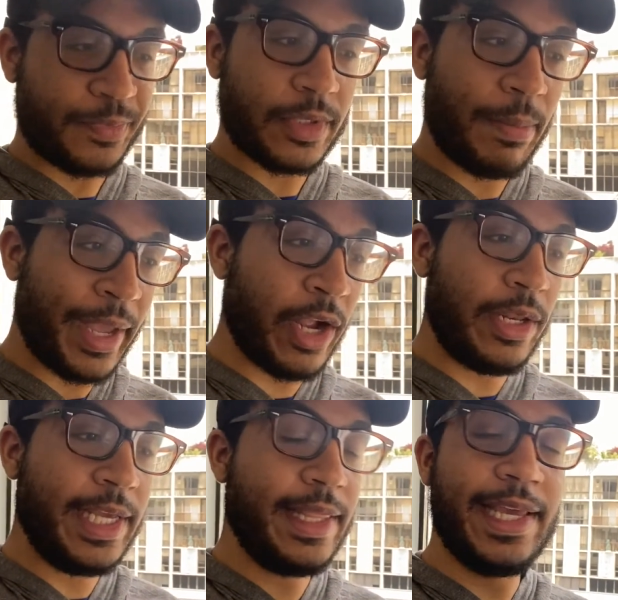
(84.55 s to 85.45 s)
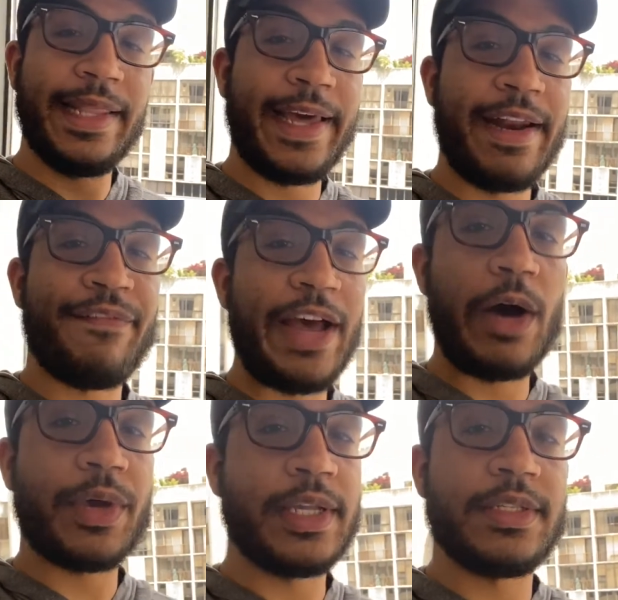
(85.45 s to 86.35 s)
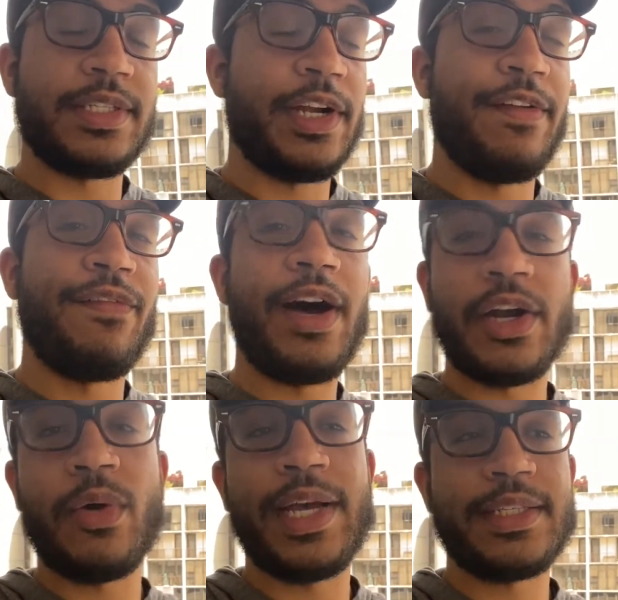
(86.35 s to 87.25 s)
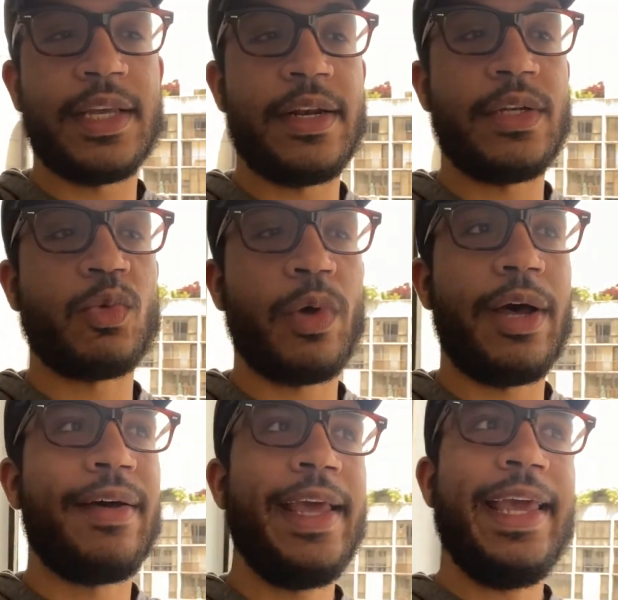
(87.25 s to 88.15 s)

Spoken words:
Apparently, the Atlanta Falcons, Trae has said it as well.